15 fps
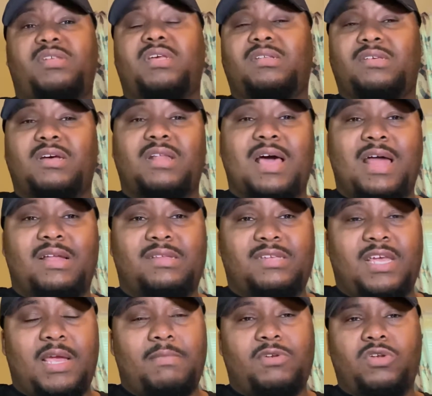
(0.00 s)
to a lot of
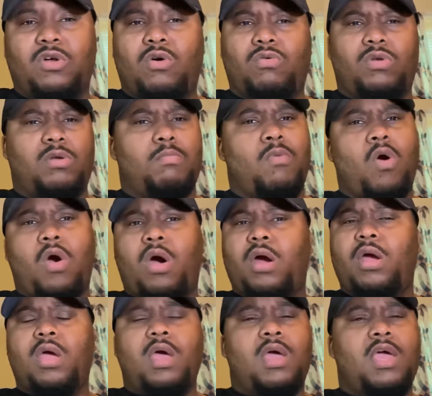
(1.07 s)
teams,
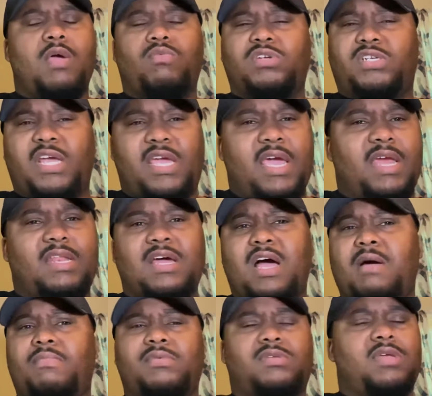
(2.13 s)
Lamar, it was J.K.
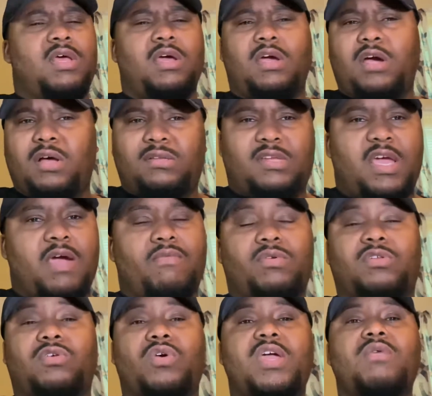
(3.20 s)
Dobbins, Gus
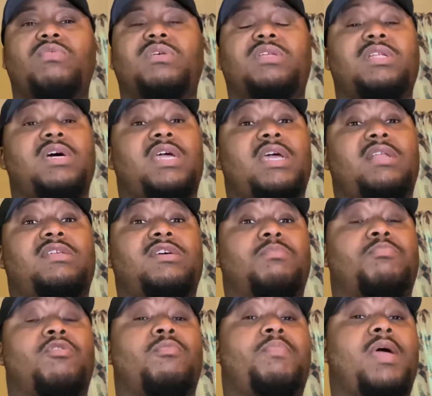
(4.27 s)
Edwards. So he was looking to
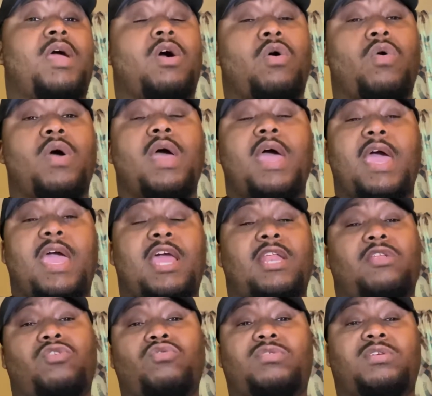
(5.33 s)
propel
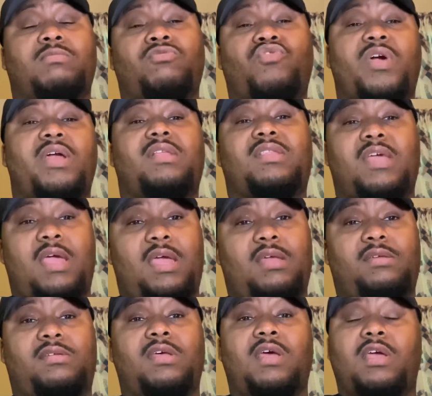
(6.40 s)
and do some great
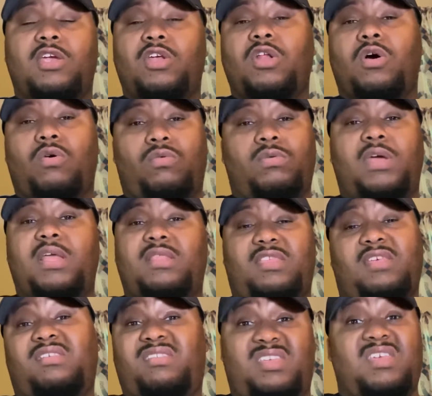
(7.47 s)
things, in
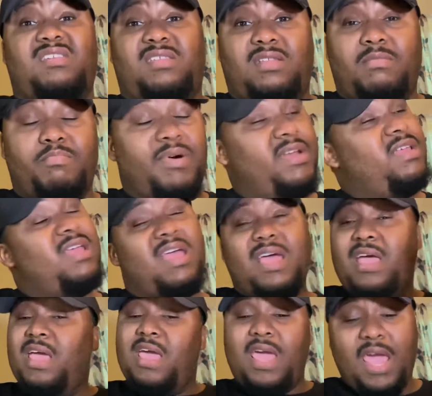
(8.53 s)
this season. But
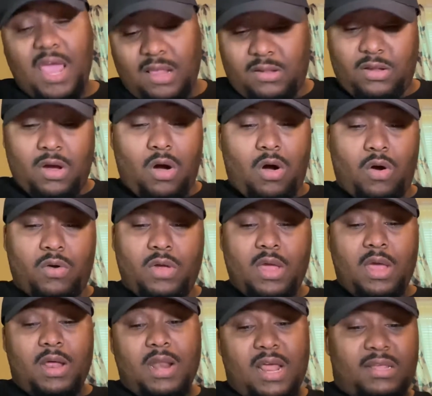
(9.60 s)
he's gone.
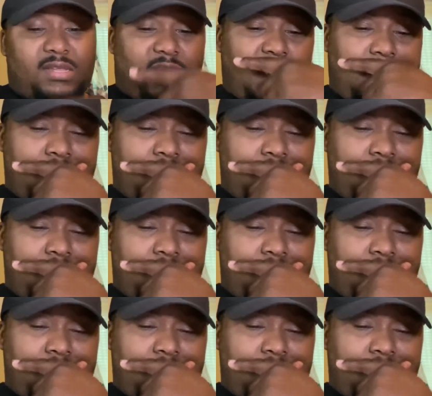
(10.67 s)
Let's see.